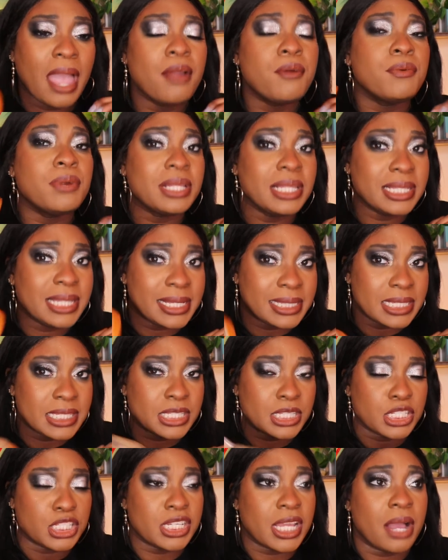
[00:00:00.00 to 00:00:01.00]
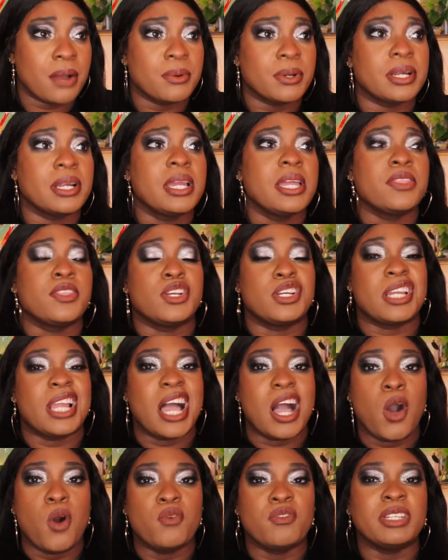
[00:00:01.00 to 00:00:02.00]
I really like these in the shower. They're
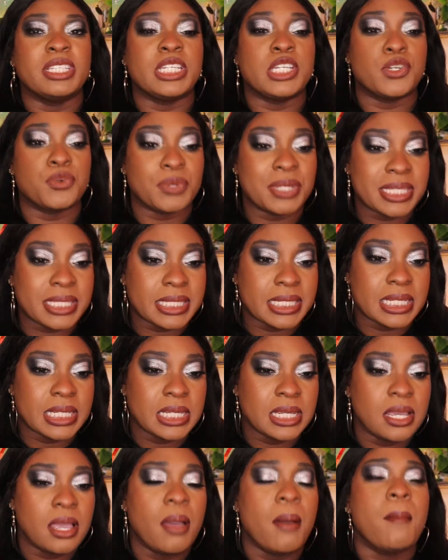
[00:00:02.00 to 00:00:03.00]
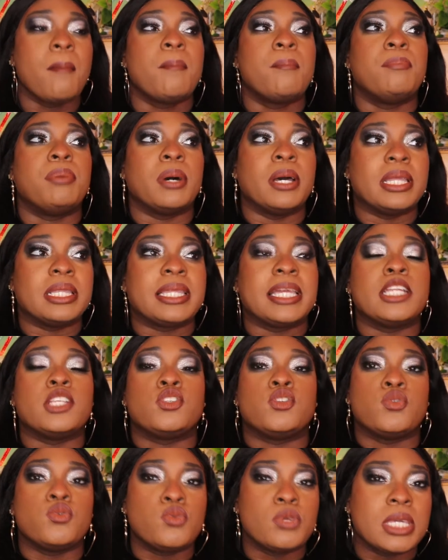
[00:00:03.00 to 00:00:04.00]
not overly greasy, but they
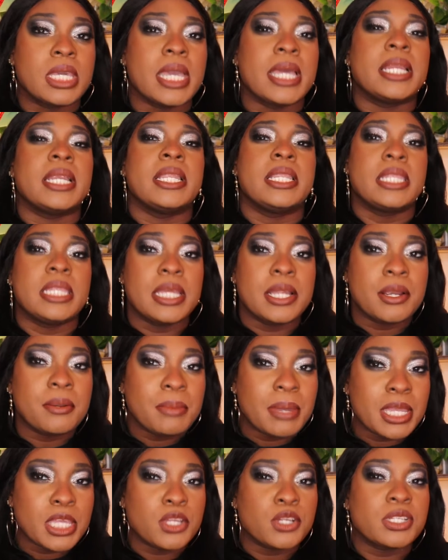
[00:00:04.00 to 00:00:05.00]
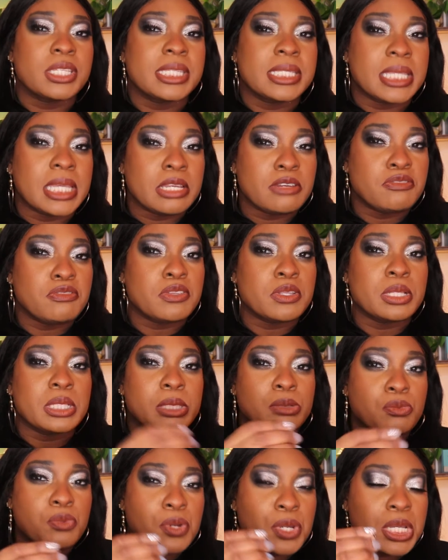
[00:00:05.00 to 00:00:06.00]
do get in there make your skin
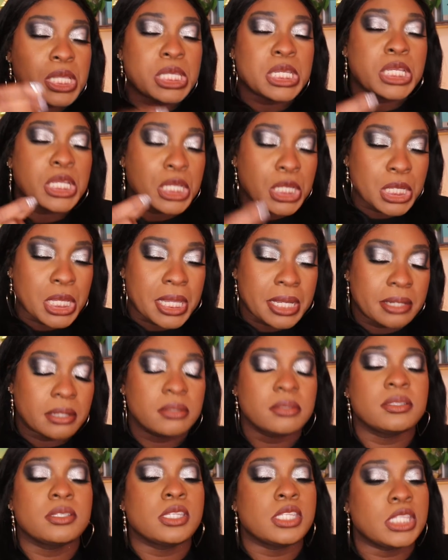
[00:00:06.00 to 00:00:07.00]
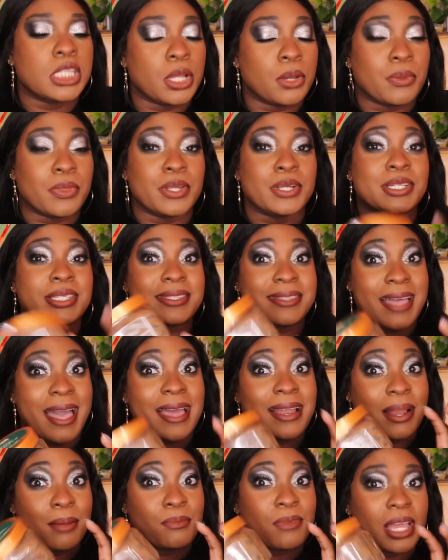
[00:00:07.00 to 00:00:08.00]
feel really good. So there's
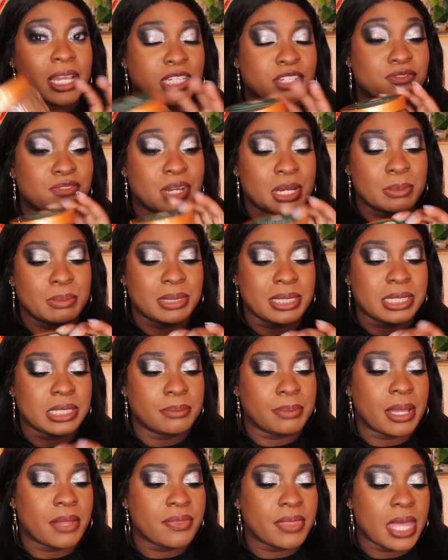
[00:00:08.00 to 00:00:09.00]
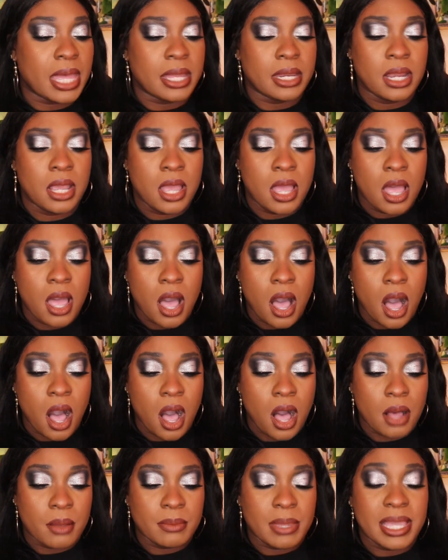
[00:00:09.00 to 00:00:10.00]
that. I'm actually very pleased about that.
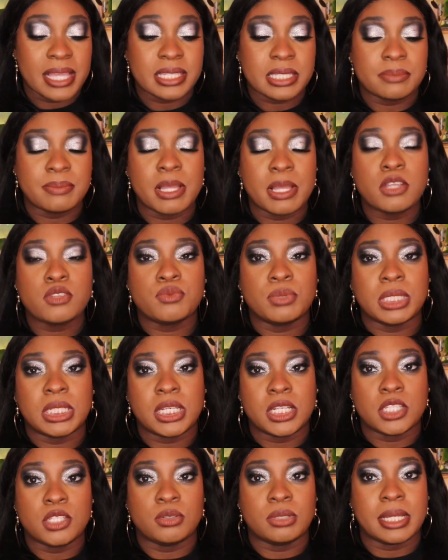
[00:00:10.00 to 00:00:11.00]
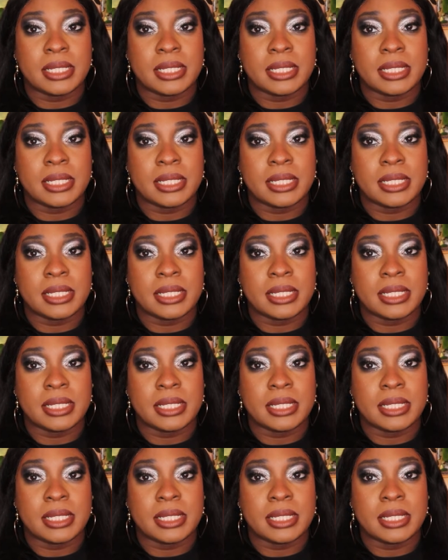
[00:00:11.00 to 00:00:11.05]
Um, it smells really good too.